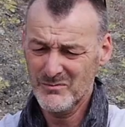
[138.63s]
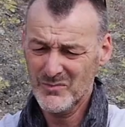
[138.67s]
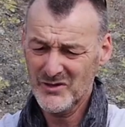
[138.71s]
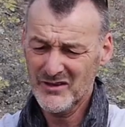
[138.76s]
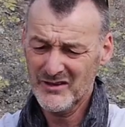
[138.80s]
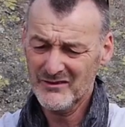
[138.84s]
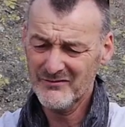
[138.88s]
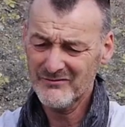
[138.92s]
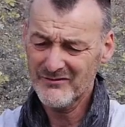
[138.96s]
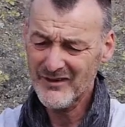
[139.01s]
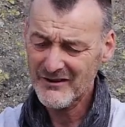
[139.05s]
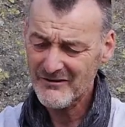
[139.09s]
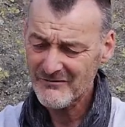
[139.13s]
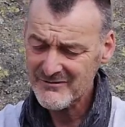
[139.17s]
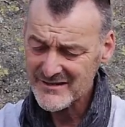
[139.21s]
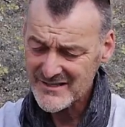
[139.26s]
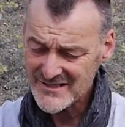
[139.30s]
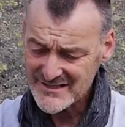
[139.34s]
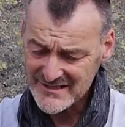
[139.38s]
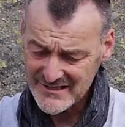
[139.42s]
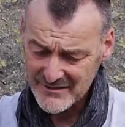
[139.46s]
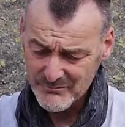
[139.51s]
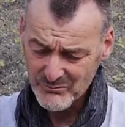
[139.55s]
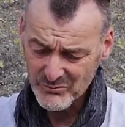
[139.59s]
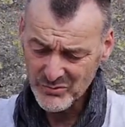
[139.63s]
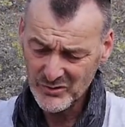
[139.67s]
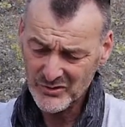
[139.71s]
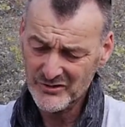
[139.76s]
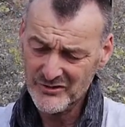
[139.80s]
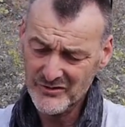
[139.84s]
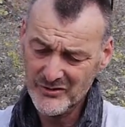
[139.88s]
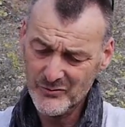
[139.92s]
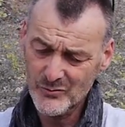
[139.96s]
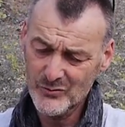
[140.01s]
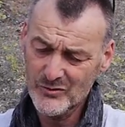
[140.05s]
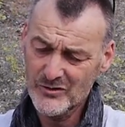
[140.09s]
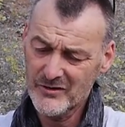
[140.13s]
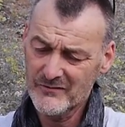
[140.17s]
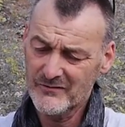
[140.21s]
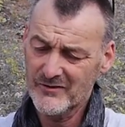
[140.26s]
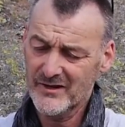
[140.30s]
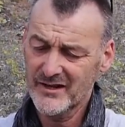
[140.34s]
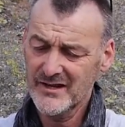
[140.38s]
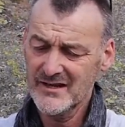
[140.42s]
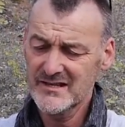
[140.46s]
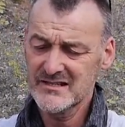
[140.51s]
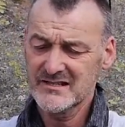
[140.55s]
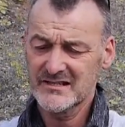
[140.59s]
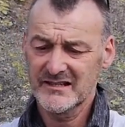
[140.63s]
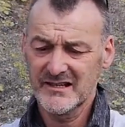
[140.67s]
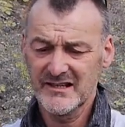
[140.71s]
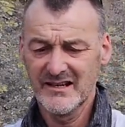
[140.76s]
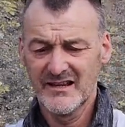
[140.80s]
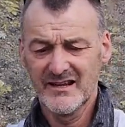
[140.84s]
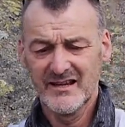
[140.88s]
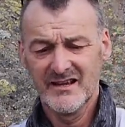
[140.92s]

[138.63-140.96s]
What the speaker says: But they're very simple and they work very easily.